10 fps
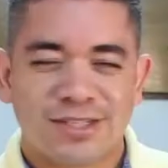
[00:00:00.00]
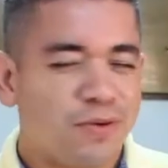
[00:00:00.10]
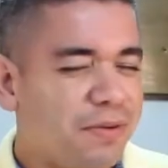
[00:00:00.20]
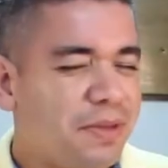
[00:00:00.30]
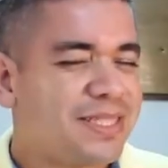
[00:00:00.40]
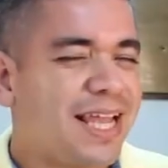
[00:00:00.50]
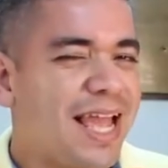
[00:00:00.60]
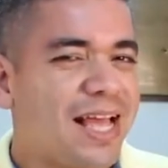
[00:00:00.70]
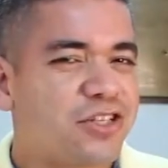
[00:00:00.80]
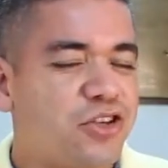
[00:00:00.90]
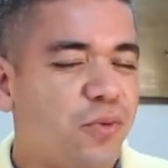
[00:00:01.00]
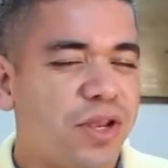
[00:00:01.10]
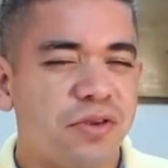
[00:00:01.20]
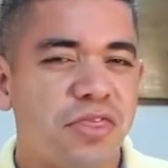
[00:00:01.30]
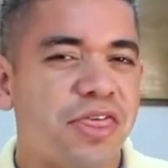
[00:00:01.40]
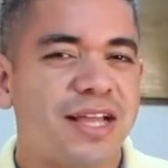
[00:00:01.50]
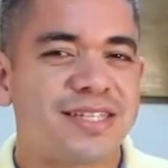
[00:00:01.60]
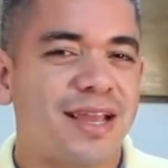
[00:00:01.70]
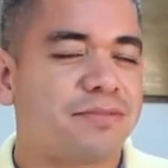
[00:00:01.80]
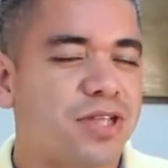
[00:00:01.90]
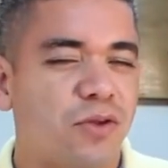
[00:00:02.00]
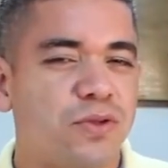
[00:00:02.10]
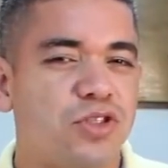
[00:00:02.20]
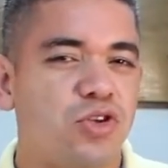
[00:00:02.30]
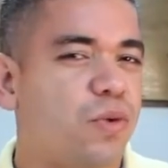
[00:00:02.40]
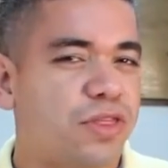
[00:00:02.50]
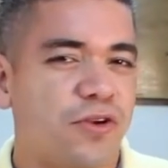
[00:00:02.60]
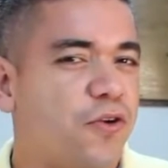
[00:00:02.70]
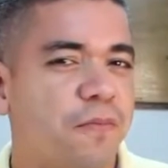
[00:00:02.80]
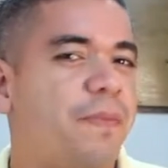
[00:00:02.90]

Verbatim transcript: So on Monday I asked you, what did you think Samsung would do with their new